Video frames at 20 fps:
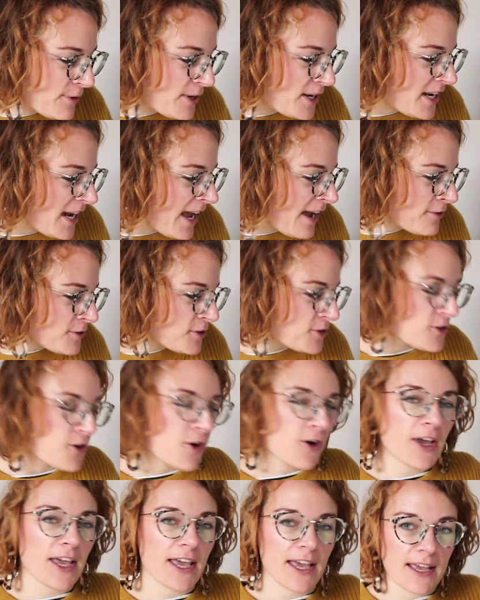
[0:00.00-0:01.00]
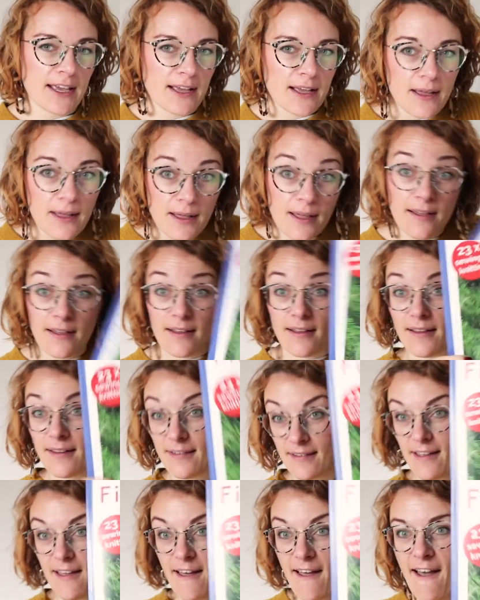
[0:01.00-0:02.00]
we're now stocking
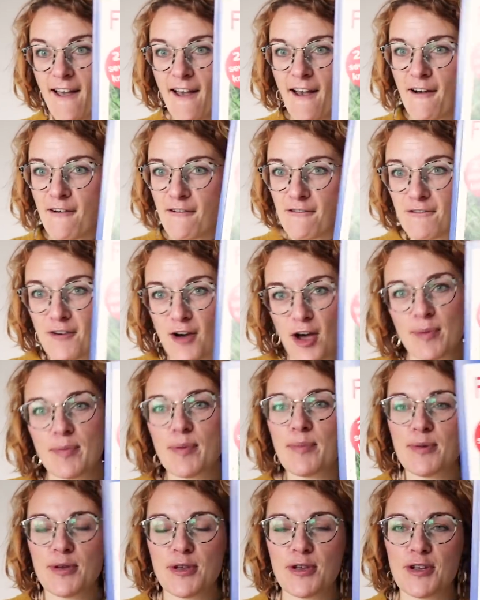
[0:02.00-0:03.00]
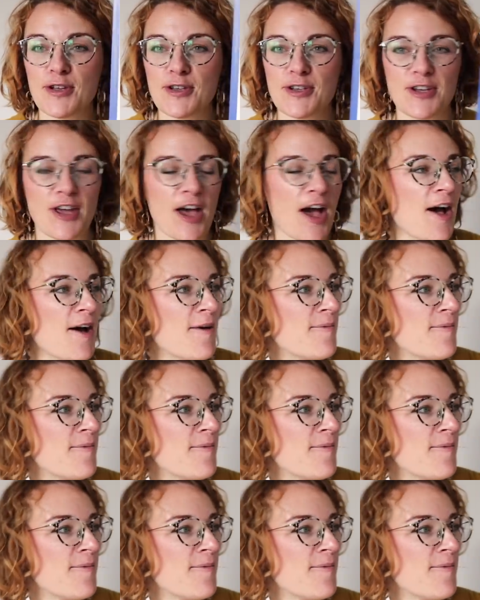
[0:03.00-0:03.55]
Fiber Mood